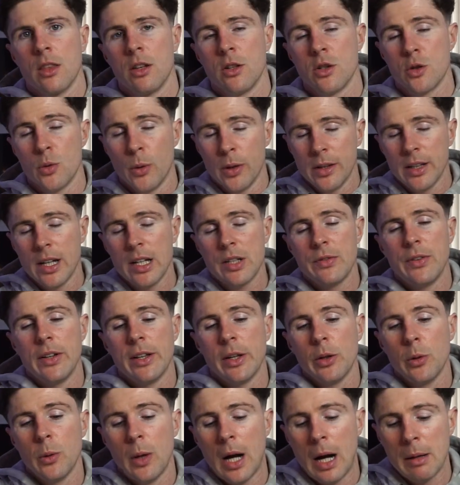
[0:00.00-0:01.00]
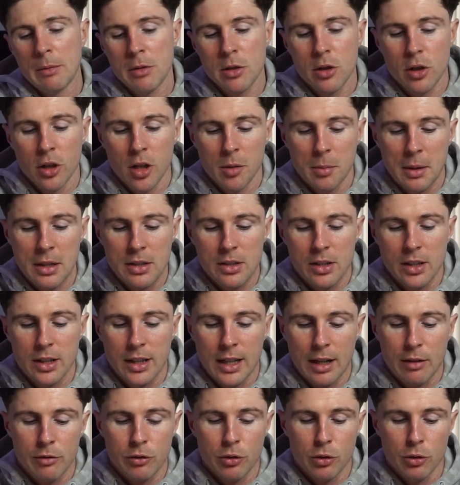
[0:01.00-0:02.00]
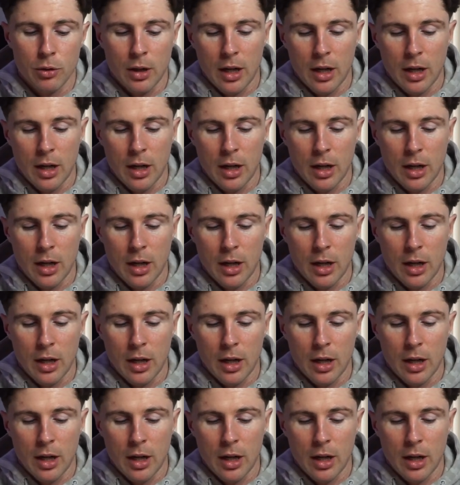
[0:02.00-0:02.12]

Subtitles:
So in this video I'm just going to basically give you